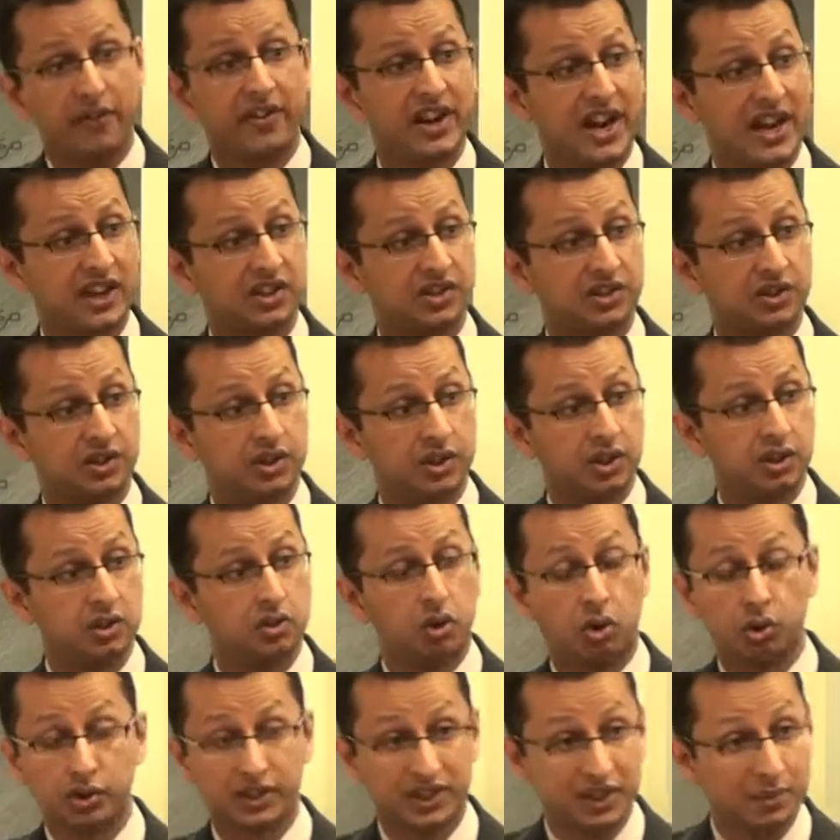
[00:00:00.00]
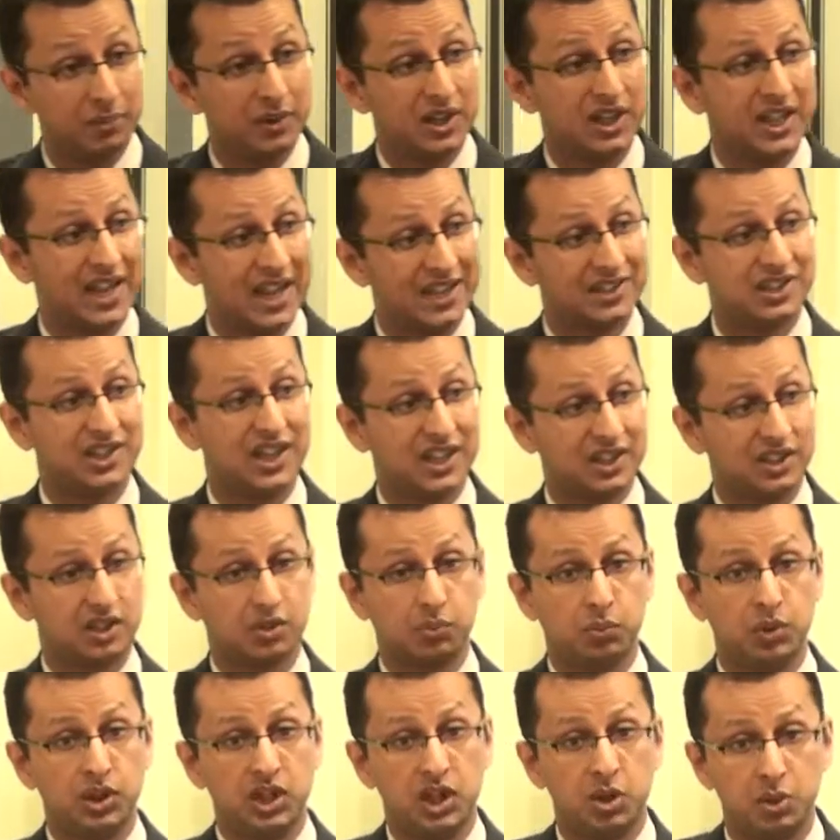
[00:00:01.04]
have an accident or somebody has an
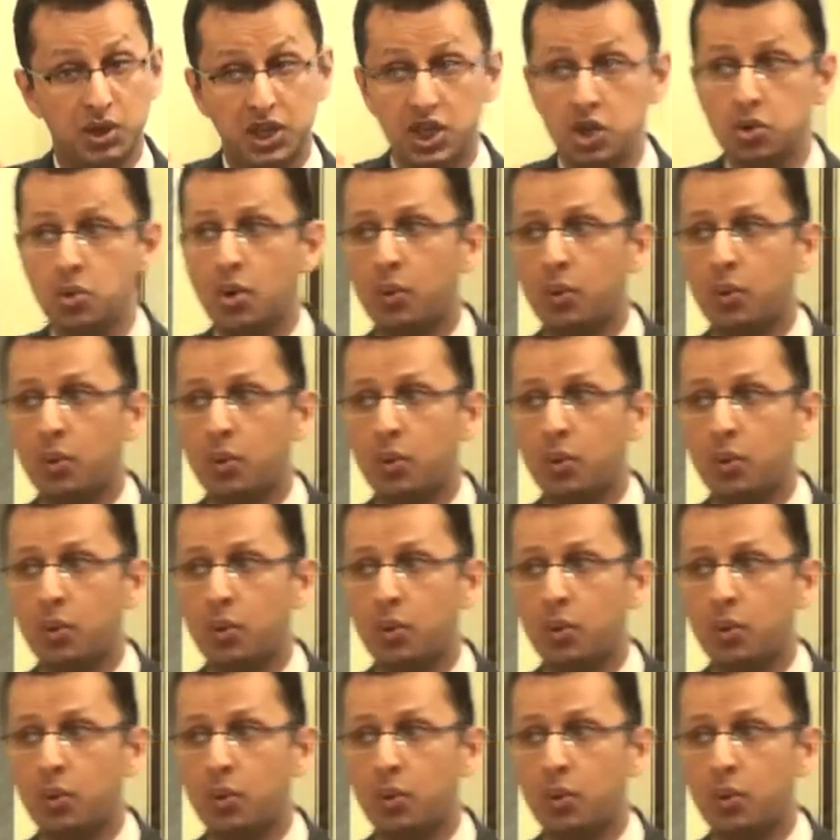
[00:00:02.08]
accident with you and